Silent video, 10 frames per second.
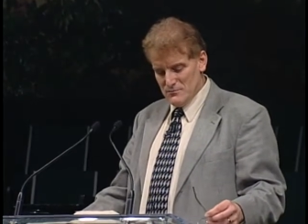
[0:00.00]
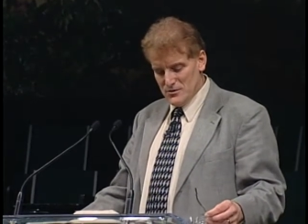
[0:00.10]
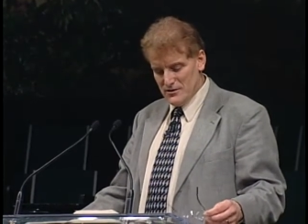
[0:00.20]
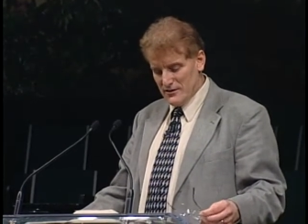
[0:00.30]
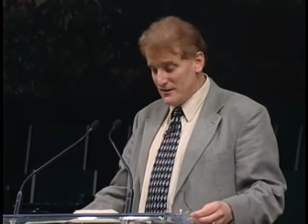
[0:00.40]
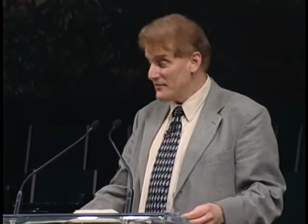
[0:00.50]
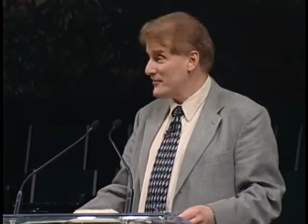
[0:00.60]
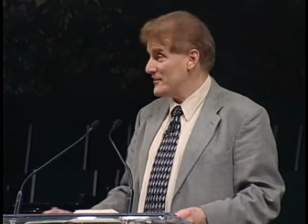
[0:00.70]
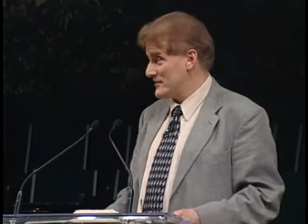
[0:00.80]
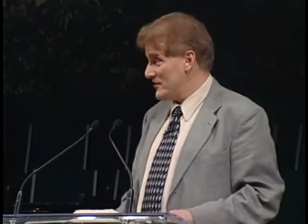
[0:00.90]

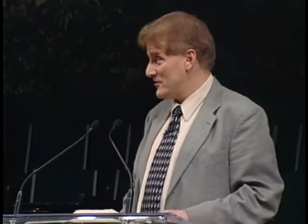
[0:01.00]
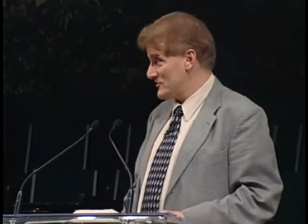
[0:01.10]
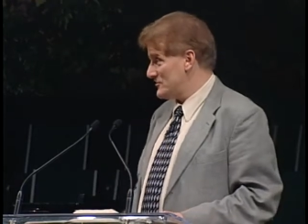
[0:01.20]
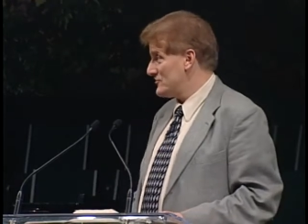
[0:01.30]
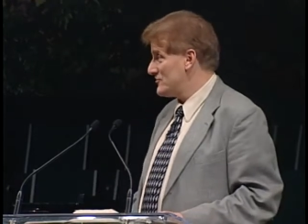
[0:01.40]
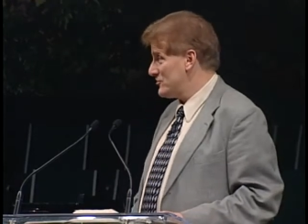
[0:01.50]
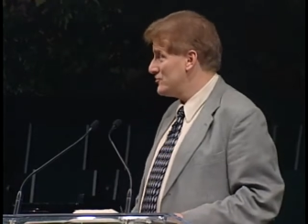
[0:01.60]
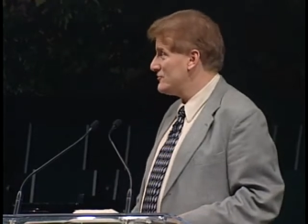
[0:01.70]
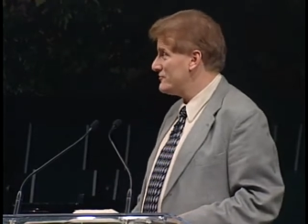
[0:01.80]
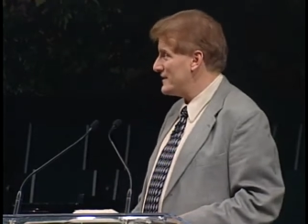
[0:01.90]
Brokenness is God's
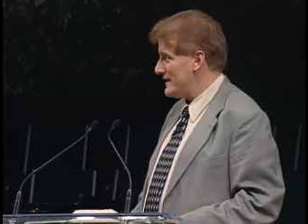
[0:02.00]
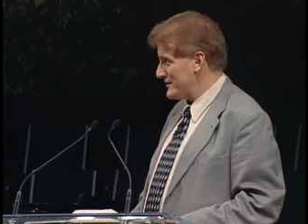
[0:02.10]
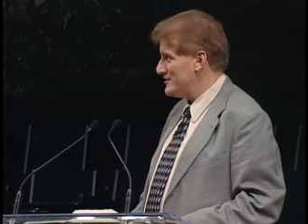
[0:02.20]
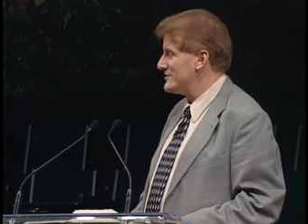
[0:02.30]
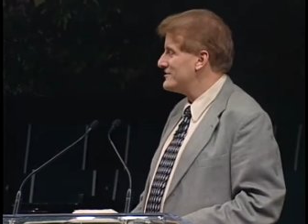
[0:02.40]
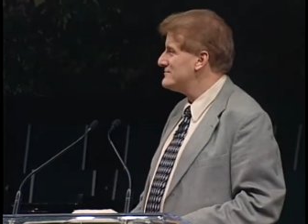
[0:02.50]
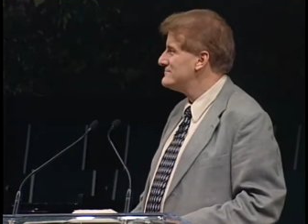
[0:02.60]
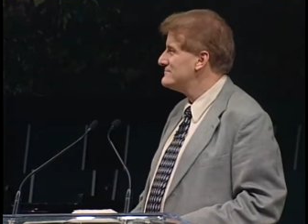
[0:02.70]
tool for our good.